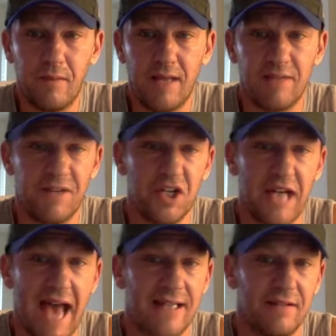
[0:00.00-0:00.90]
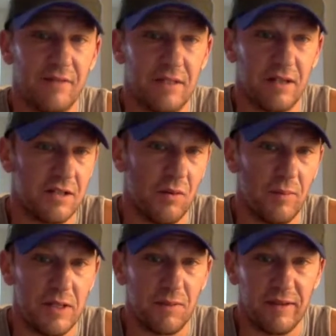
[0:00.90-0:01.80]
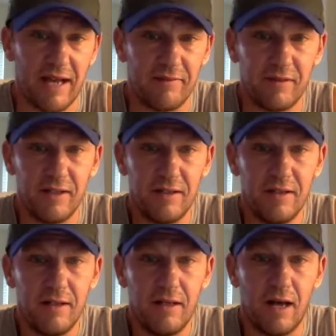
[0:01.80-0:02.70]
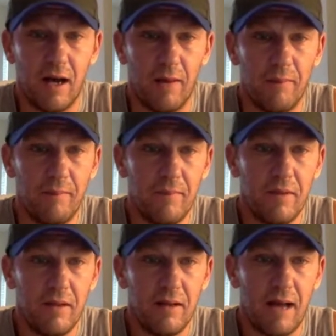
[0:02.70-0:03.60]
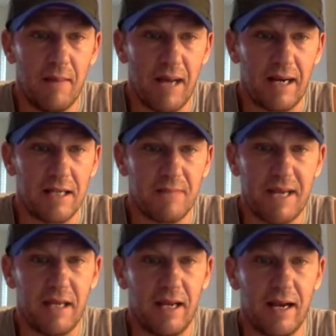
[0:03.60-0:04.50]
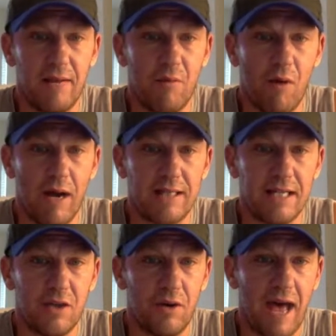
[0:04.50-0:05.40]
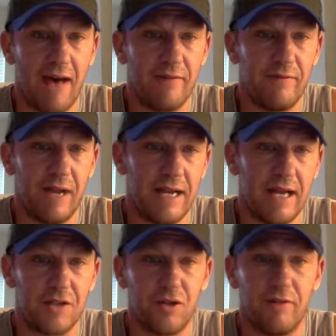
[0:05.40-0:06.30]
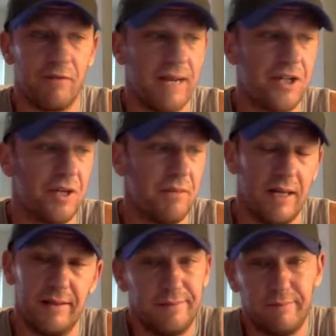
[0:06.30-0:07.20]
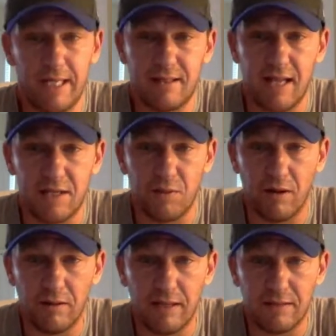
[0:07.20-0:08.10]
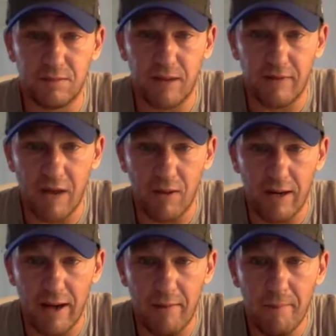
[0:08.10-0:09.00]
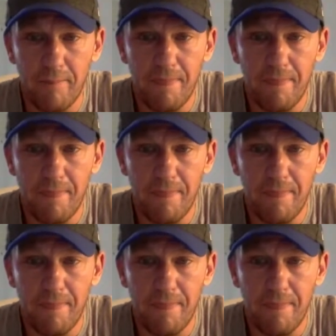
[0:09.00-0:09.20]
He's officially active. That's what we got. I'm not going to speculate any more on it because I don't have any extra information. But that's what I've got right now.